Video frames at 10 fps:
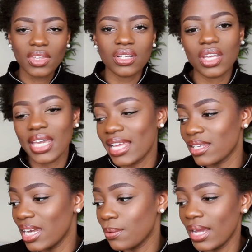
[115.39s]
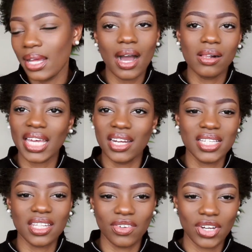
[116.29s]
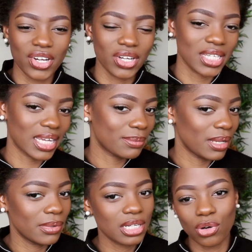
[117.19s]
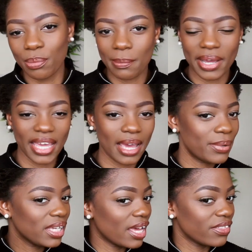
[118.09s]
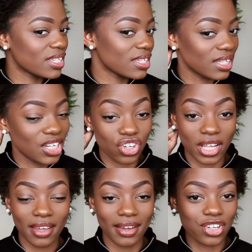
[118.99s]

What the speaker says: So yeah, so anyway, I'll get into the video. I don't need to explain much more about my hair, but yeah, this is literally it.